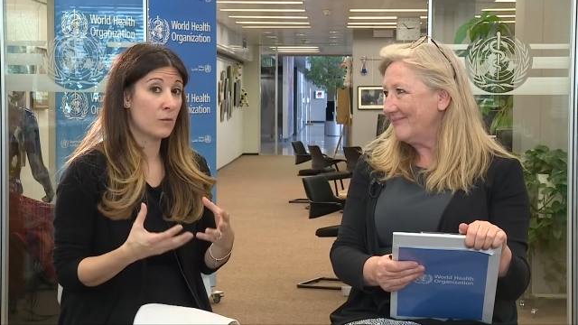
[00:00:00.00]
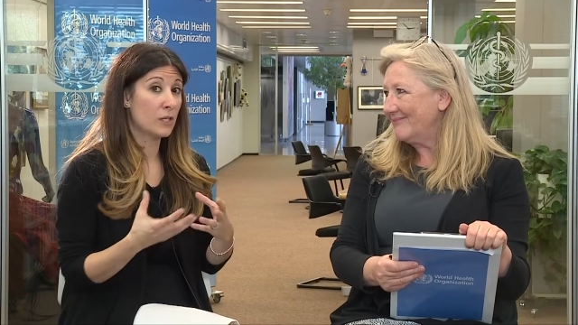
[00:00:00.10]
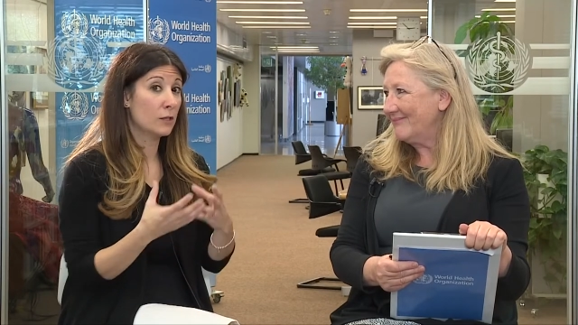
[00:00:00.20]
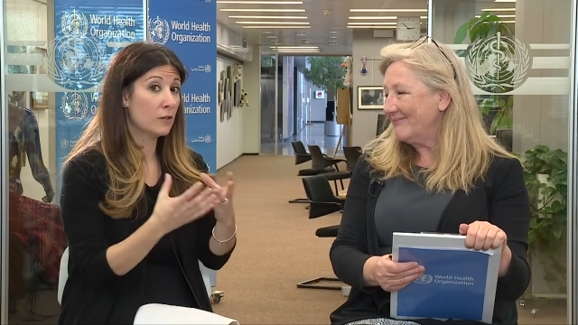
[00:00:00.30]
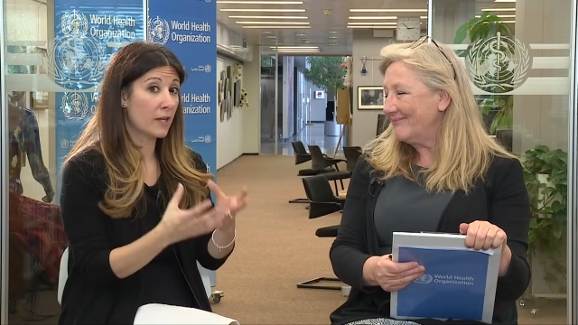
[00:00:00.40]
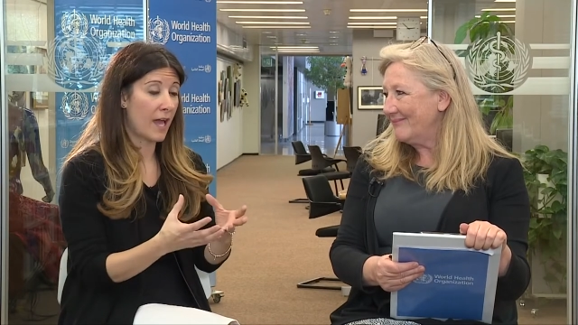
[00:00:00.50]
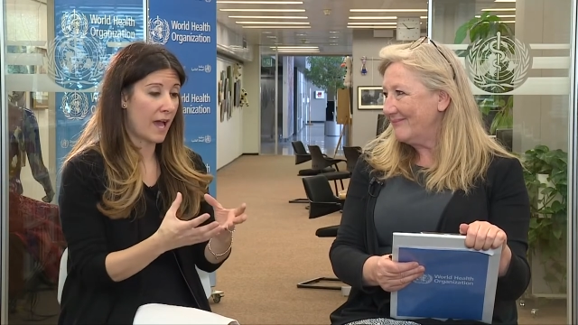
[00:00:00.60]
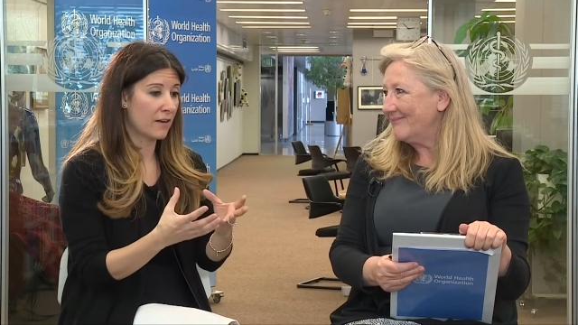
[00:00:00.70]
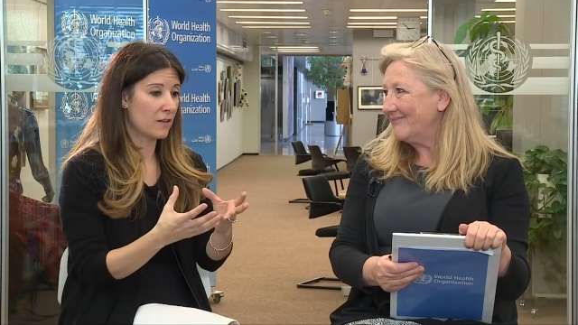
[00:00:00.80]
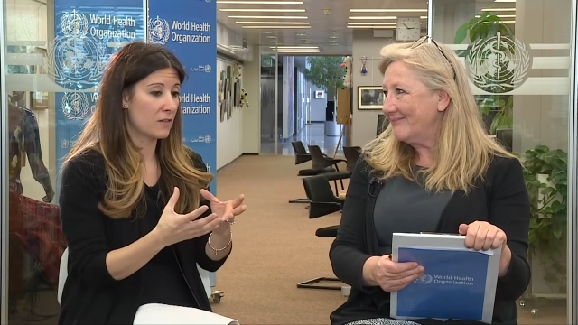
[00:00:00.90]
Speaker 1: we look
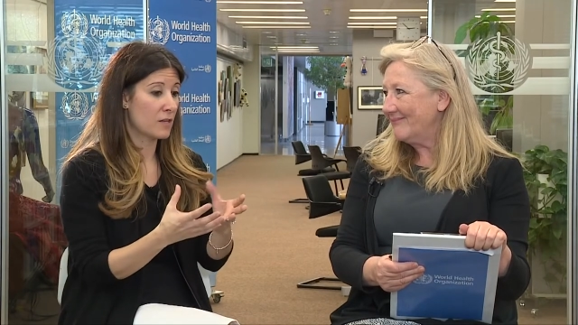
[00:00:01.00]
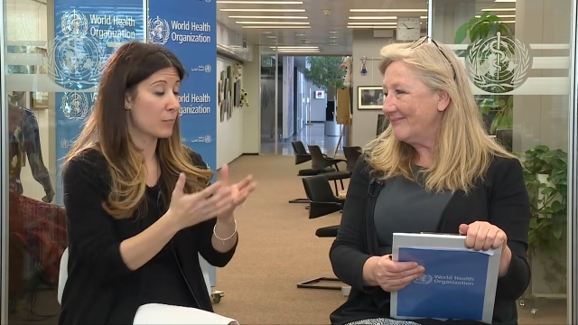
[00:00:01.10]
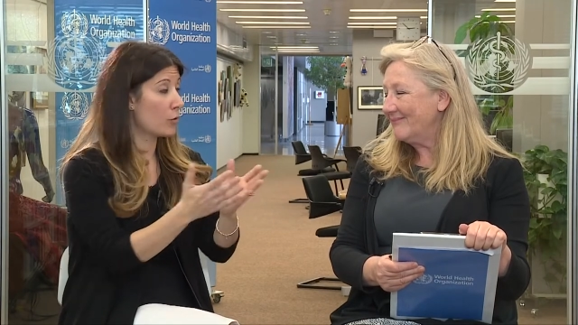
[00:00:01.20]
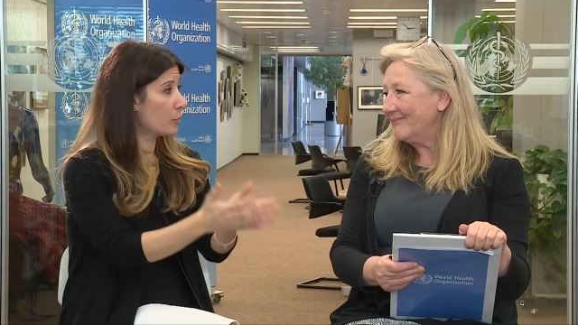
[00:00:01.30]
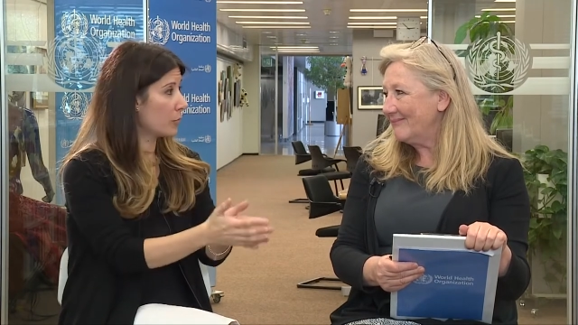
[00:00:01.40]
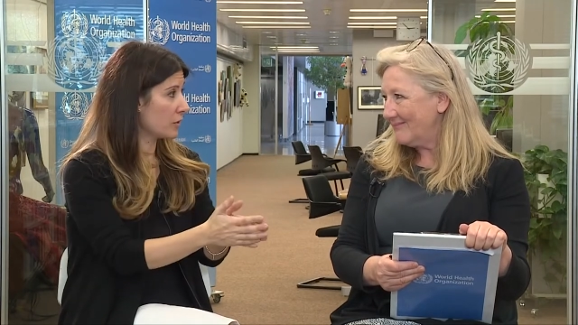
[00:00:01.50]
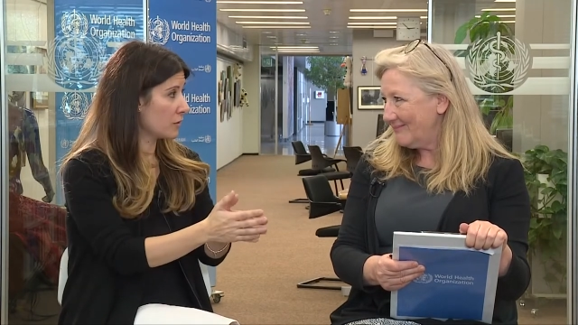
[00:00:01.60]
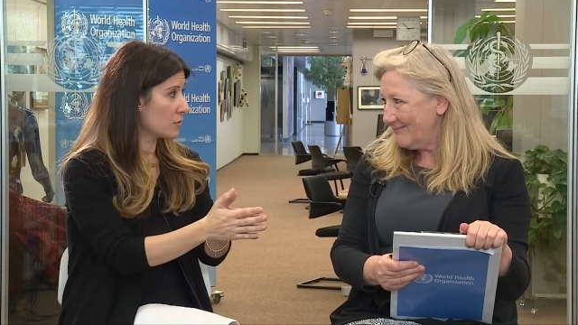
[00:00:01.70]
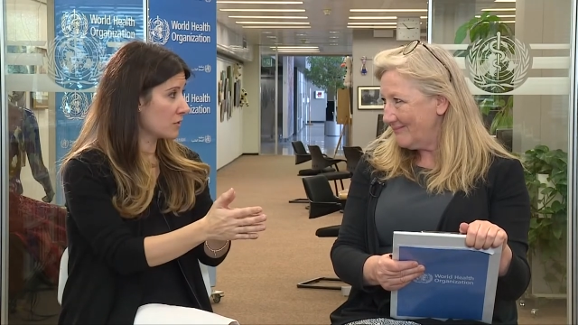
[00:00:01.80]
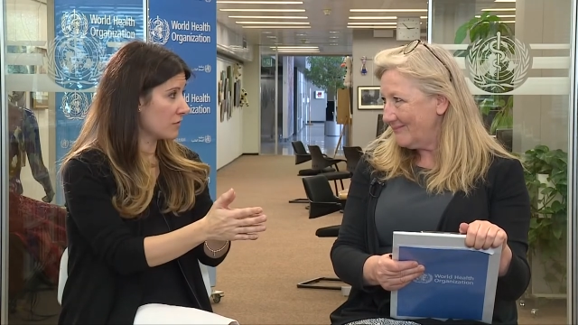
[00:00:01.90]
at the appropriate
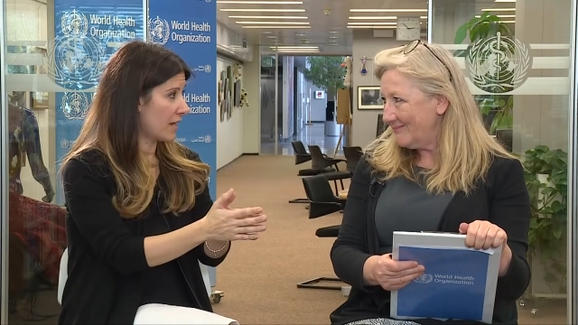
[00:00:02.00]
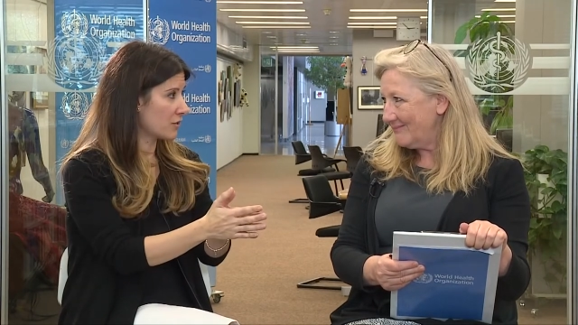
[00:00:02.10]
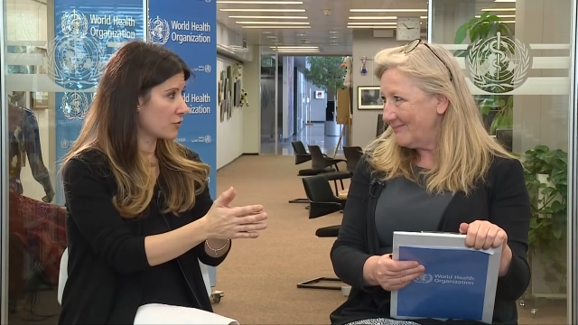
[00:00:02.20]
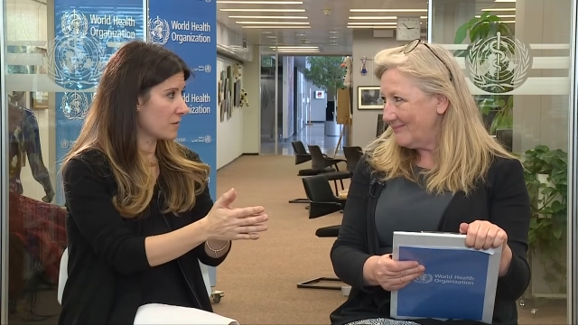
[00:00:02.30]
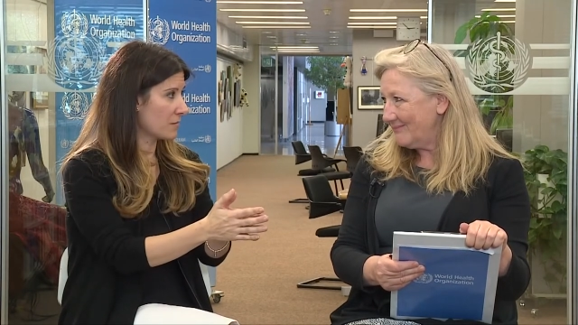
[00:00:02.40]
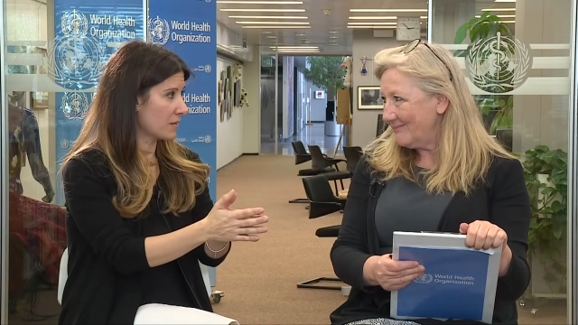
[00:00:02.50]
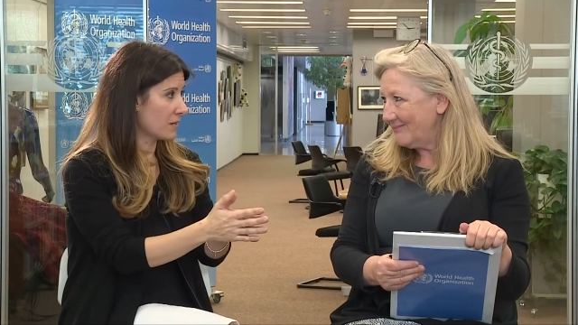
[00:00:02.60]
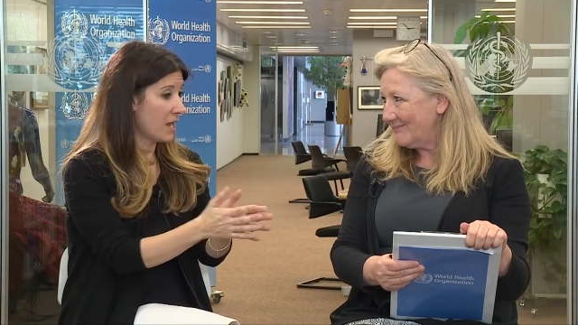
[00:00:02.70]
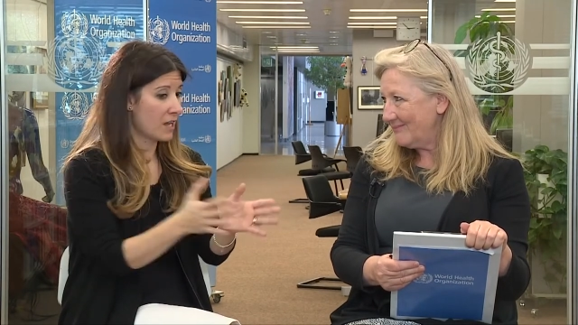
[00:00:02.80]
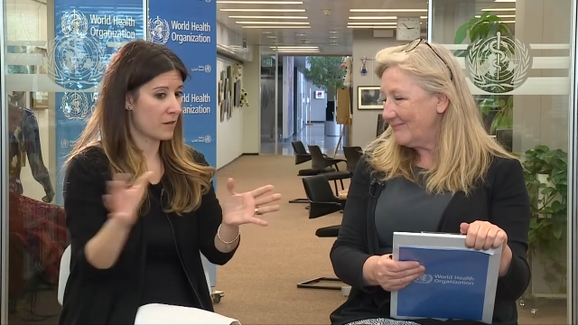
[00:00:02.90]
use of that treatment
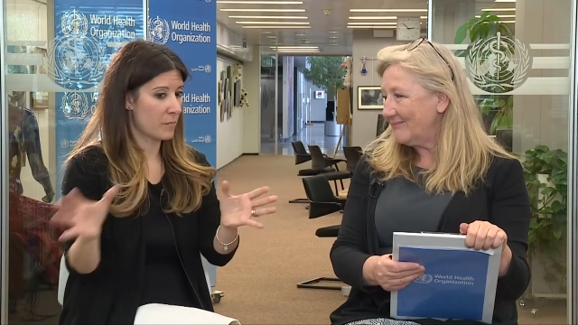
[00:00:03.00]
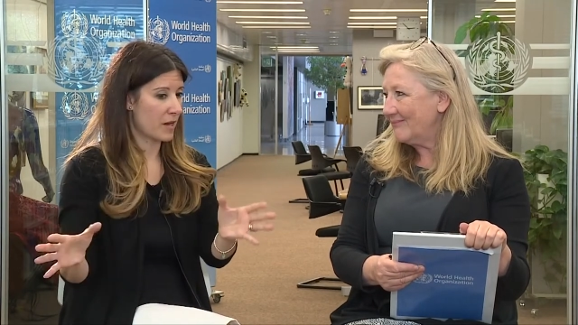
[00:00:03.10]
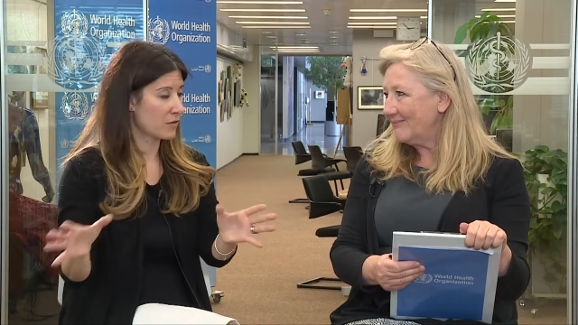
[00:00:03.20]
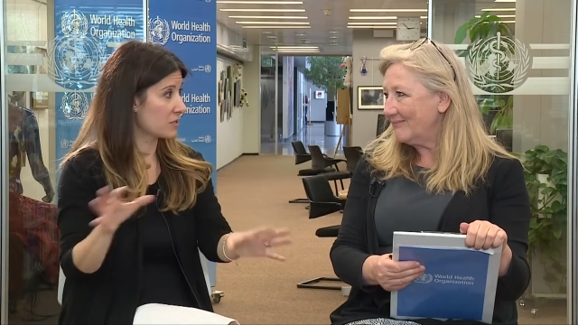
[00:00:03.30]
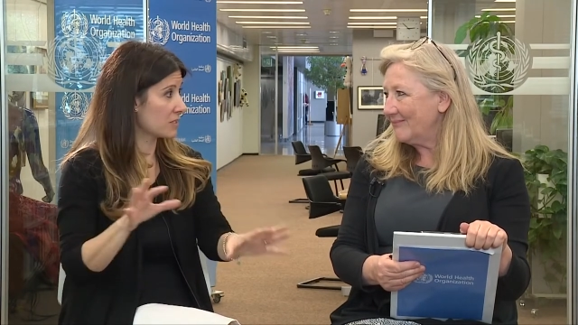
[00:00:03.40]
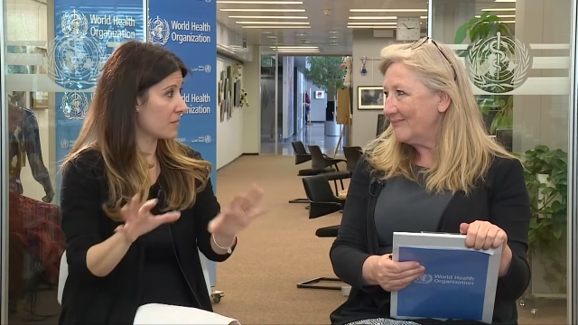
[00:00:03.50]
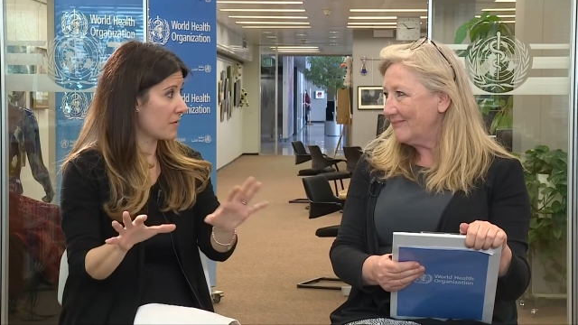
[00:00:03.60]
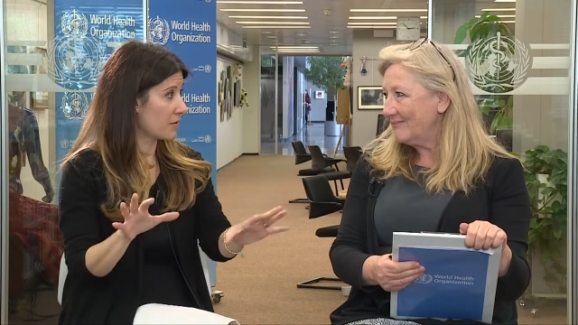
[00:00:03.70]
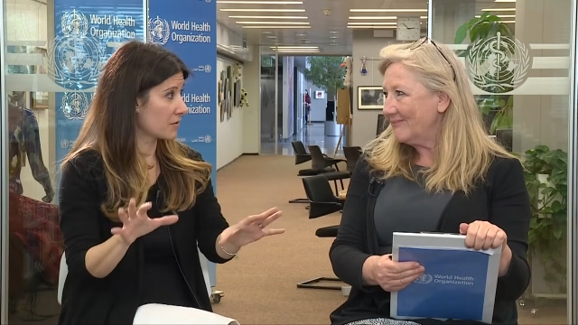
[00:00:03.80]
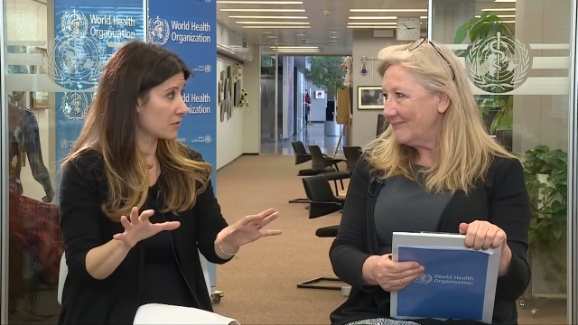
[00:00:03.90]
compared to some
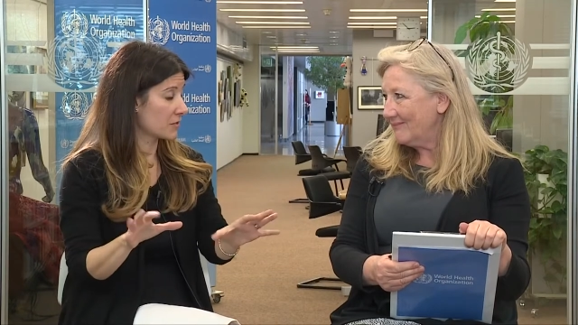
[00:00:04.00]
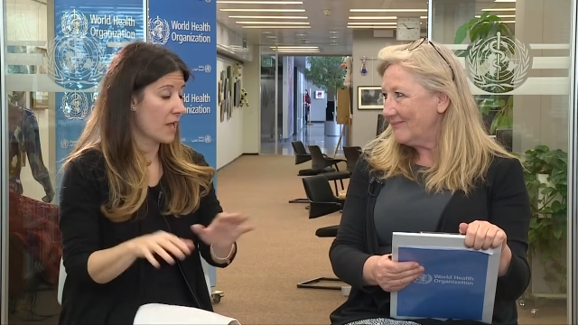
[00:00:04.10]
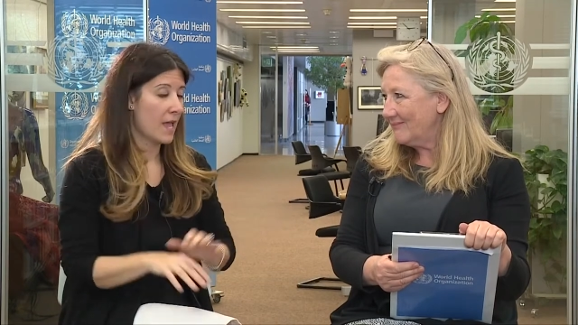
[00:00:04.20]
others.